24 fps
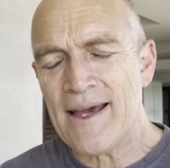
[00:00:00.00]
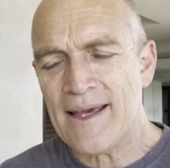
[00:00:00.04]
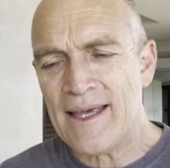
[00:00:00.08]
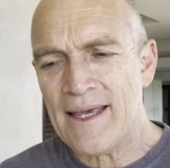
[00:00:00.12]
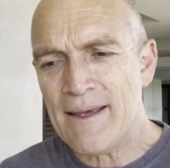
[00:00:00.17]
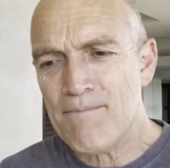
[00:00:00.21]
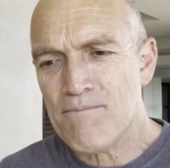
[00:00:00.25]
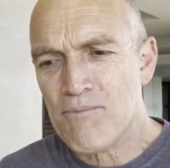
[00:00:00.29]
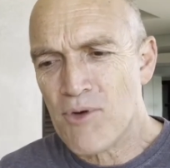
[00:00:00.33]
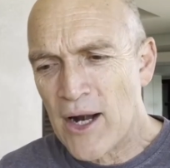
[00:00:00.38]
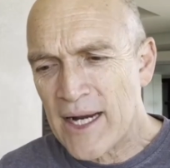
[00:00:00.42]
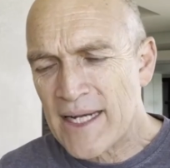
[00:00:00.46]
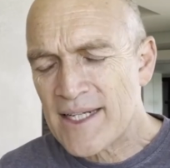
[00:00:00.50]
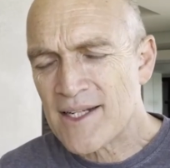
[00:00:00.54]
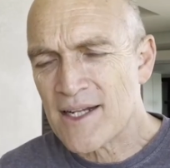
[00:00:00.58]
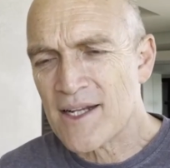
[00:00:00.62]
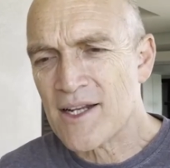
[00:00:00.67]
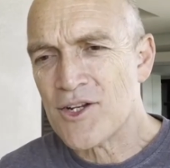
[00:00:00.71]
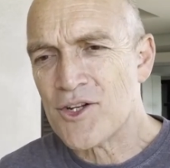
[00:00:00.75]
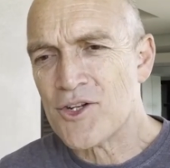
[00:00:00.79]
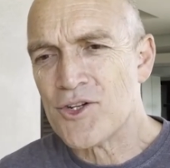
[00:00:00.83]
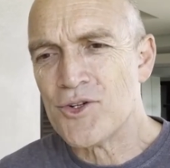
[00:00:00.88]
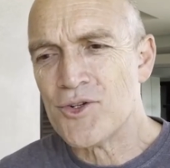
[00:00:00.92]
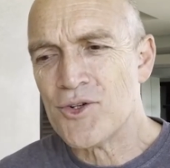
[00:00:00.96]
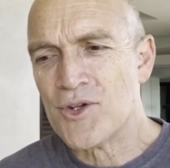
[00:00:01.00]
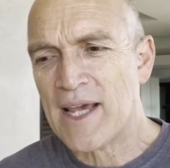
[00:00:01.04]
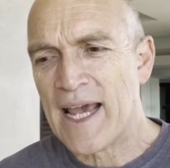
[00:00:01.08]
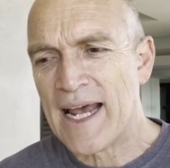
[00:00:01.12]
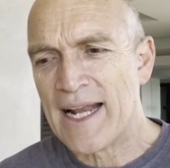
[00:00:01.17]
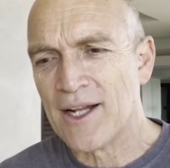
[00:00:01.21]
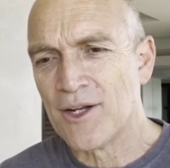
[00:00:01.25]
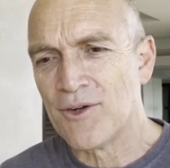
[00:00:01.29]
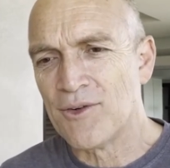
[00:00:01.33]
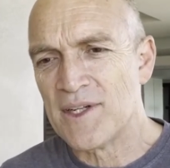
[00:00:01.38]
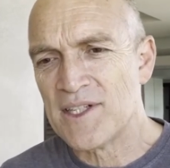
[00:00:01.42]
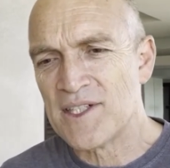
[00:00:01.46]
He breaks it into two
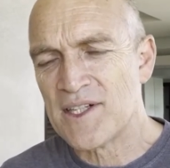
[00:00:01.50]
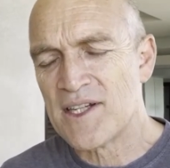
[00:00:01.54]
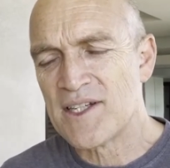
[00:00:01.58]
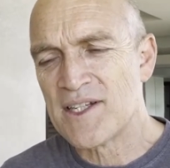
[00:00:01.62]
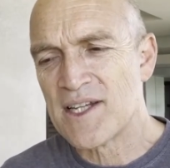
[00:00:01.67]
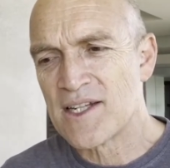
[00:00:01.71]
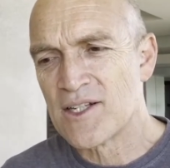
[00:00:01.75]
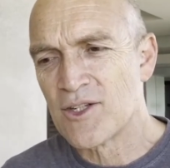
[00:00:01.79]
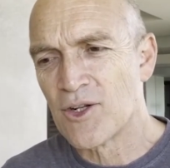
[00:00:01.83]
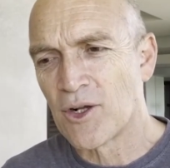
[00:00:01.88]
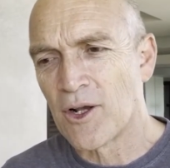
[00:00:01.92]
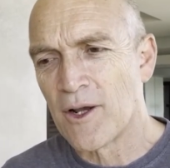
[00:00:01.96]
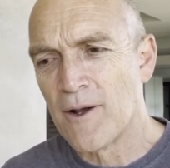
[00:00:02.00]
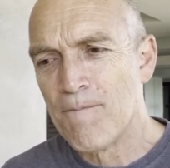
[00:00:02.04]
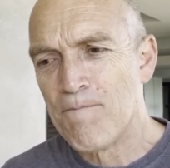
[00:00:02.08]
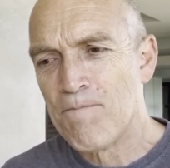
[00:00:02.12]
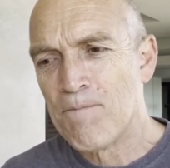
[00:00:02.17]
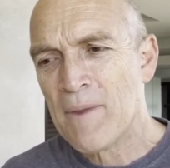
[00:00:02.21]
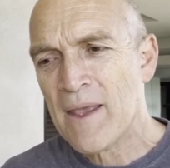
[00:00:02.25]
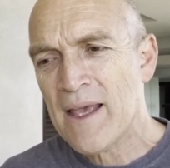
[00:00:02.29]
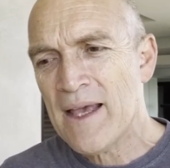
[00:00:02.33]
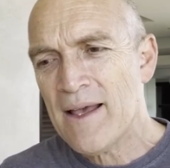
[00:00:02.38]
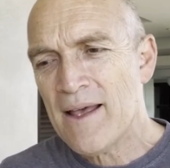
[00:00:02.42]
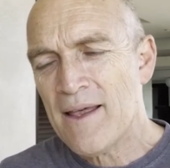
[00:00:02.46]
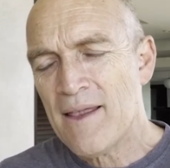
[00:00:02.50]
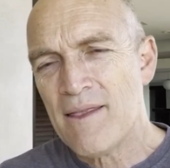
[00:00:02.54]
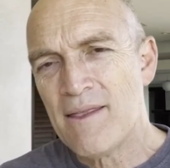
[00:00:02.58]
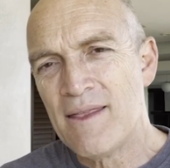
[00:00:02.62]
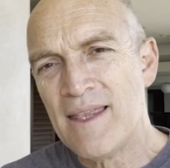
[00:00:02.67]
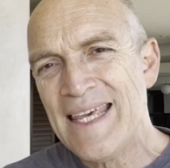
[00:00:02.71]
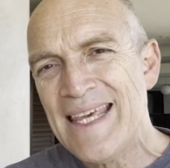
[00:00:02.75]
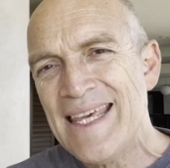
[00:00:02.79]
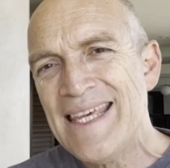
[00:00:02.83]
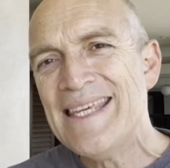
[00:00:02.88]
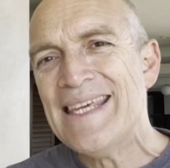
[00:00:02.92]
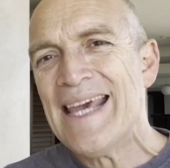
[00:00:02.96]
categories. He says, look,
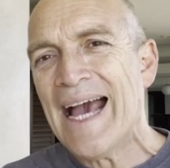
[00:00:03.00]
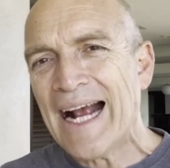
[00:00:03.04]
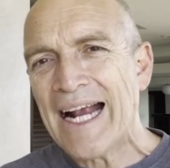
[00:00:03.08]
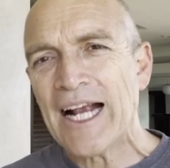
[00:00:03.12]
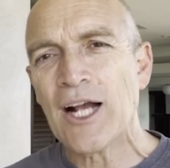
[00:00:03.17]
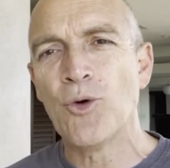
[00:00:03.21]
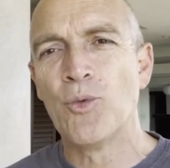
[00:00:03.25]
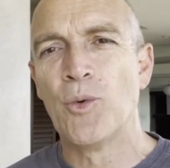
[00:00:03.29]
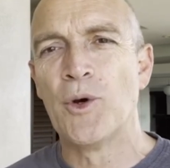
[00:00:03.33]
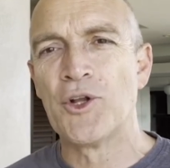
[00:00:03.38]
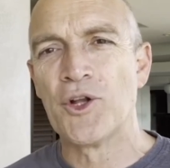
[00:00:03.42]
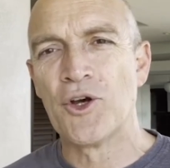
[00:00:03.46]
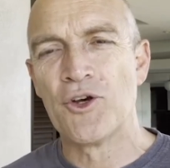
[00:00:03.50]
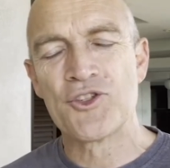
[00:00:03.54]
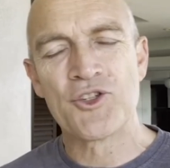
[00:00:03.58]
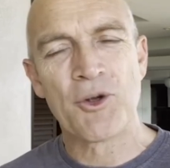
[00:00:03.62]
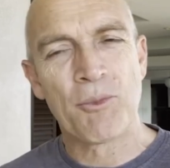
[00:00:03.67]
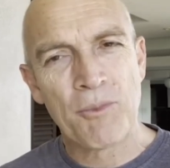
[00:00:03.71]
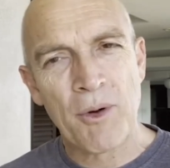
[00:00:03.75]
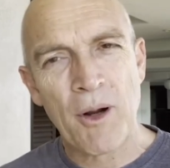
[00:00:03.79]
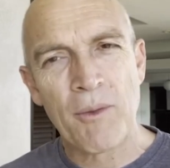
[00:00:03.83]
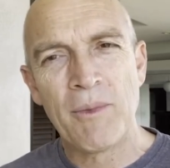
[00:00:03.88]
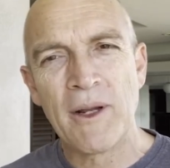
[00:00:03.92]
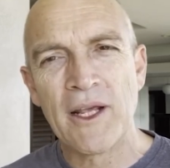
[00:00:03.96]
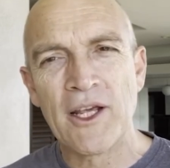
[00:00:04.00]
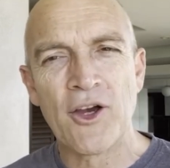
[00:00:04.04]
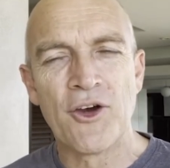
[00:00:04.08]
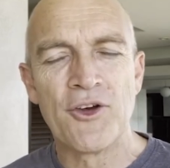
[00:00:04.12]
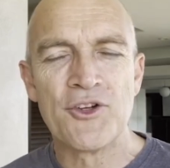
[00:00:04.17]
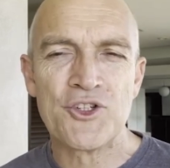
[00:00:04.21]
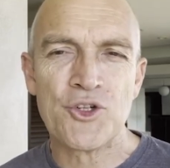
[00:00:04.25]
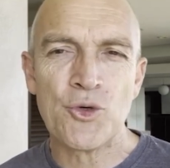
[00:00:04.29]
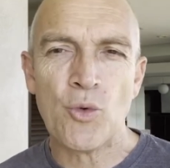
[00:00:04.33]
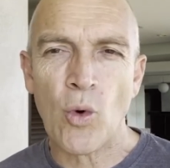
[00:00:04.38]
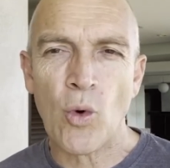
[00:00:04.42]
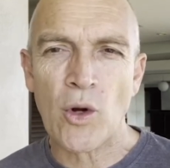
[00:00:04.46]
the younger widows are probably
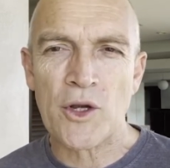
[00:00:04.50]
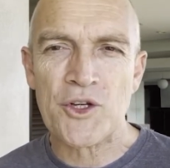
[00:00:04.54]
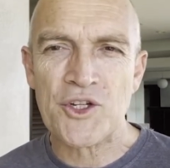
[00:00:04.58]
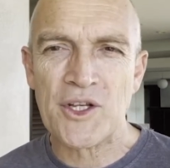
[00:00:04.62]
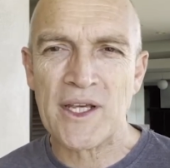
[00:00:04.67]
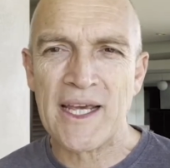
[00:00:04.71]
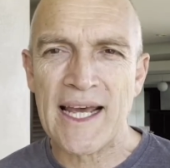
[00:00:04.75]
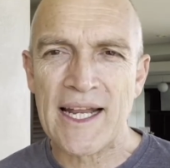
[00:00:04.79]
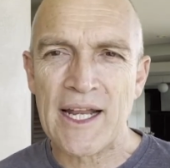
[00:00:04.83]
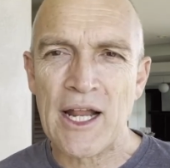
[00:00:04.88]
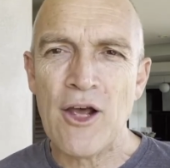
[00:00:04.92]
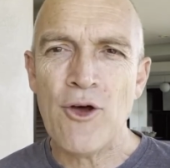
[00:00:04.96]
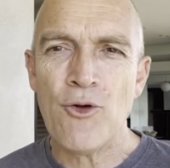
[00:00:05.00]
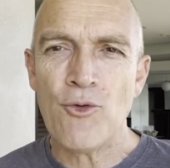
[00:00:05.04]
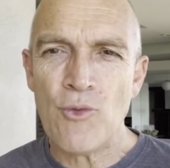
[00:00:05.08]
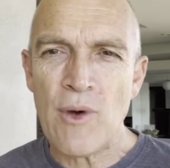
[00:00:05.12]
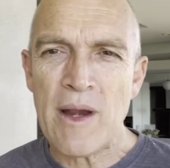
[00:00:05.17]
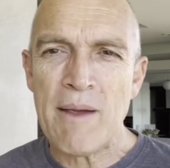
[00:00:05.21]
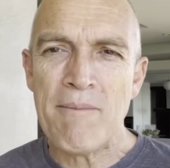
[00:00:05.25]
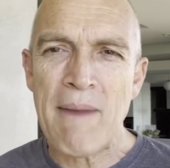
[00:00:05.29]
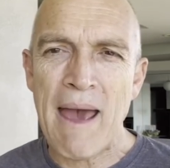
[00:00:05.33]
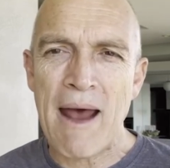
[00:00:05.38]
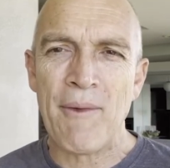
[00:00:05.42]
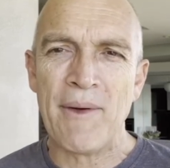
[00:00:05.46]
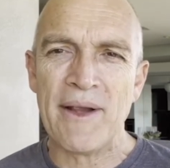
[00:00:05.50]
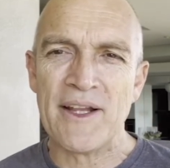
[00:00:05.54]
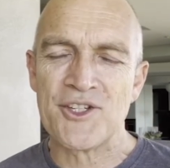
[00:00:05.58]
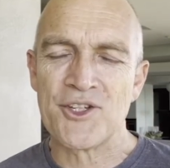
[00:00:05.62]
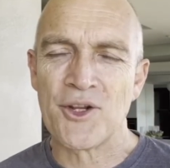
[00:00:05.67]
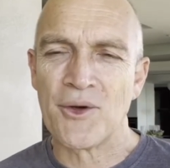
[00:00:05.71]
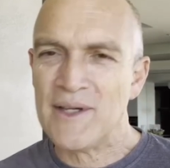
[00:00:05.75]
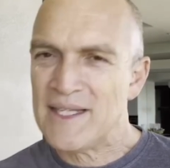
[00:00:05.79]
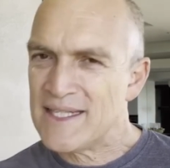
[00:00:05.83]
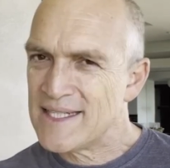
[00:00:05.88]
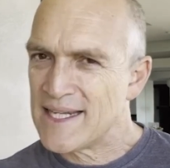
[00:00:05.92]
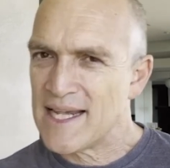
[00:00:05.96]
going to want to get remarried. So
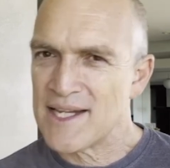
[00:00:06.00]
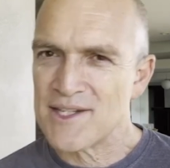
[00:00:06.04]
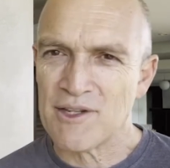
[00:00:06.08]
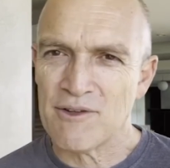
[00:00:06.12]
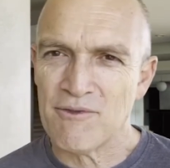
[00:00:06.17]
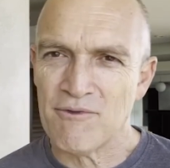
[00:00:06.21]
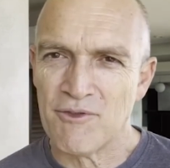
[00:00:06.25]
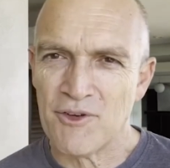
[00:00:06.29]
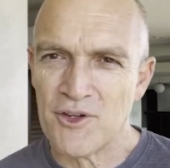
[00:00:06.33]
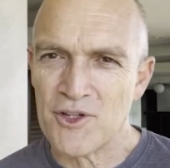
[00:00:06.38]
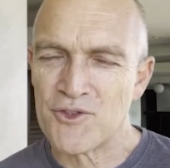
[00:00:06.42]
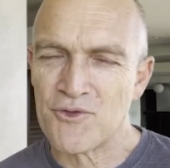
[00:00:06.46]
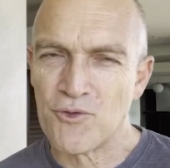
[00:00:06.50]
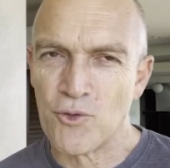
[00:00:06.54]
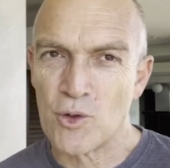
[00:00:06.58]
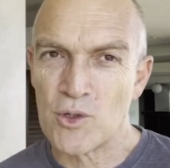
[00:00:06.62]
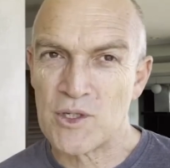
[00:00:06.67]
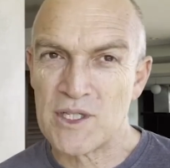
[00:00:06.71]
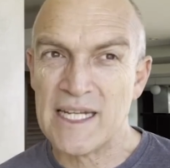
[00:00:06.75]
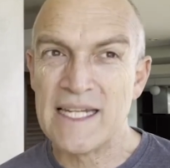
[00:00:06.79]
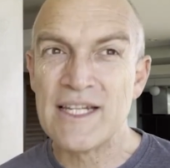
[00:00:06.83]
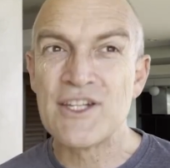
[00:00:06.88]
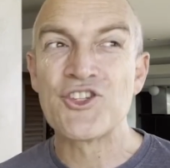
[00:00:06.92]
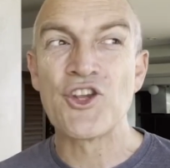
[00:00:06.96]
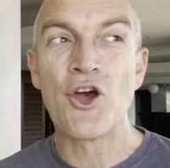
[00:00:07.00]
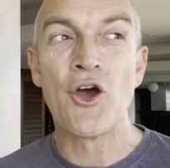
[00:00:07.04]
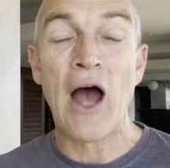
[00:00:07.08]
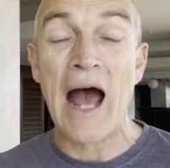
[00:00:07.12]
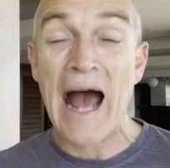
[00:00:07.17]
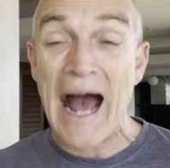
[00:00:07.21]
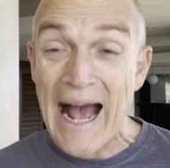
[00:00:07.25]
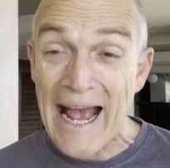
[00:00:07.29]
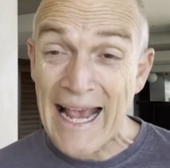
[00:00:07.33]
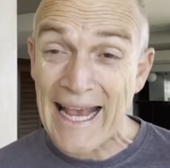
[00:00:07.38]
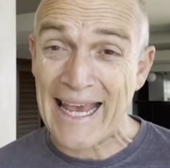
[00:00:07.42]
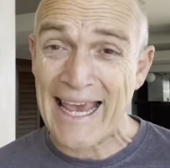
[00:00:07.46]
he says in verse 14, so
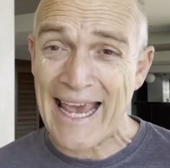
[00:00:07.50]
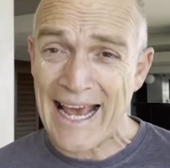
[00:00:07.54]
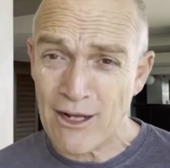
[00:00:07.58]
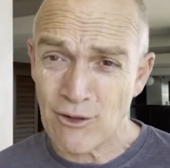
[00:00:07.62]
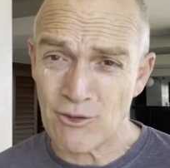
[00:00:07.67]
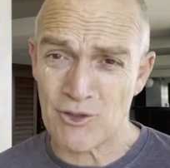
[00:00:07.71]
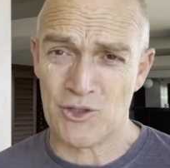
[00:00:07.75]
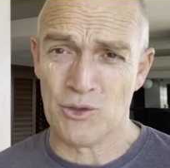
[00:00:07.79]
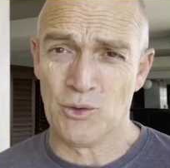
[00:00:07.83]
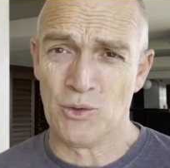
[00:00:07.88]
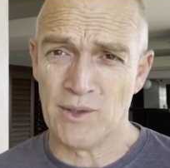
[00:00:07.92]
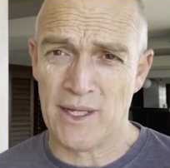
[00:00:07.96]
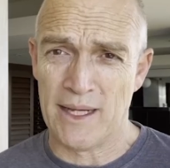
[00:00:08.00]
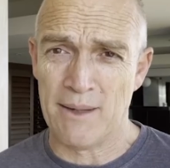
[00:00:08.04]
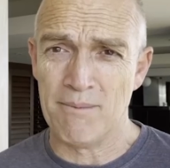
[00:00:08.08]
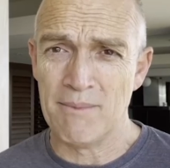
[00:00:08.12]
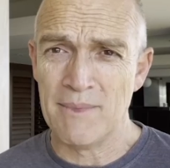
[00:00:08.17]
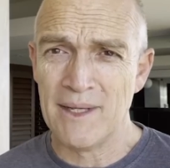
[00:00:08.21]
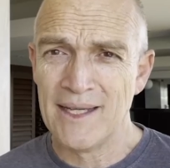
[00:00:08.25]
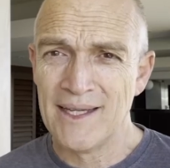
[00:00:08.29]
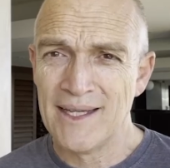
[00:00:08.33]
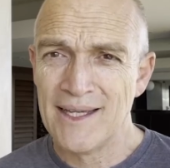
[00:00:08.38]
I counsel them